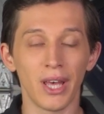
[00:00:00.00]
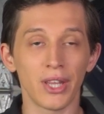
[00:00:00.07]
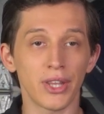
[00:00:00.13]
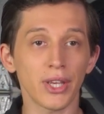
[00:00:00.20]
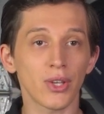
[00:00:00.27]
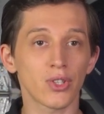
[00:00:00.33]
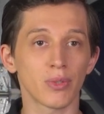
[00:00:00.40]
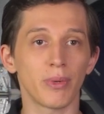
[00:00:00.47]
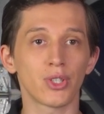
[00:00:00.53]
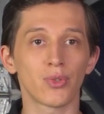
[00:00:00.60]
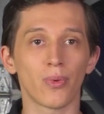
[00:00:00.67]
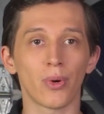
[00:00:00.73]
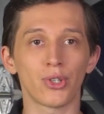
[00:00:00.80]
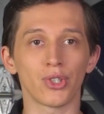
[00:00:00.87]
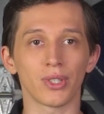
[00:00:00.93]
Thank you so much
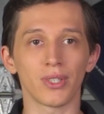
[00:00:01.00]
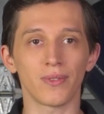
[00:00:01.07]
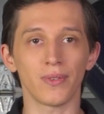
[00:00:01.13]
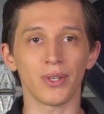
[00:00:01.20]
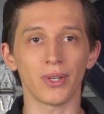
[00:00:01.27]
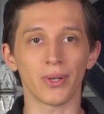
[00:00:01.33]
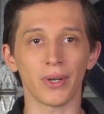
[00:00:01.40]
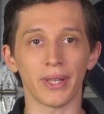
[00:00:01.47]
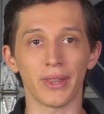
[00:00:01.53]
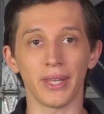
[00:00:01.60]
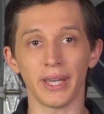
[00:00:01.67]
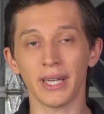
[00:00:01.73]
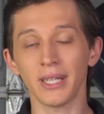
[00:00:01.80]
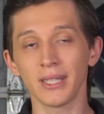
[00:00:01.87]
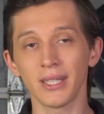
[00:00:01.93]
for watching this video at
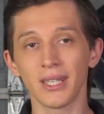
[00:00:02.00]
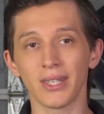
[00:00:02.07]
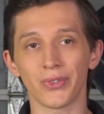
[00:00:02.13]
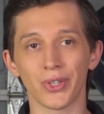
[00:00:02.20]
the end,